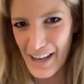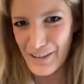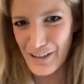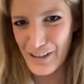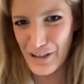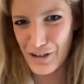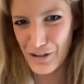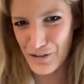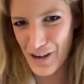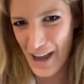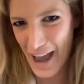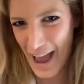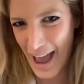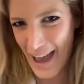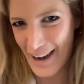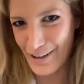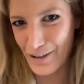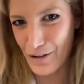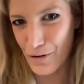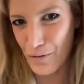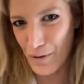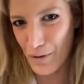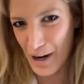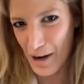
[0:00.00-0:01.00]
Did your
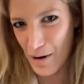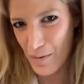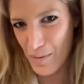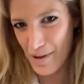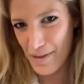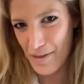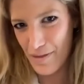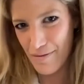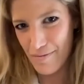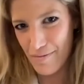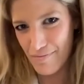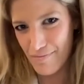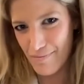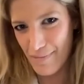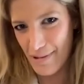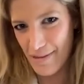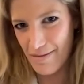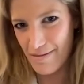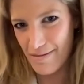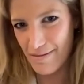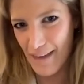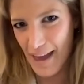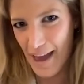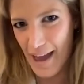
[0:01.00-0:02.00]
dad agree with,
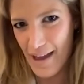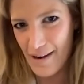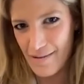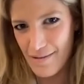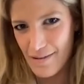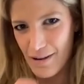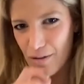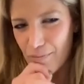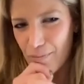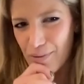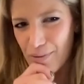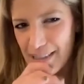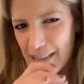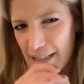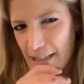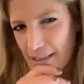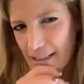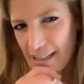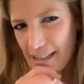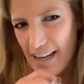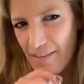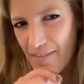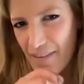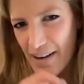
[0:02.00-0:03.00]
with that? Was
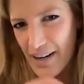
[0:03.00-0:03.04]
he, did he have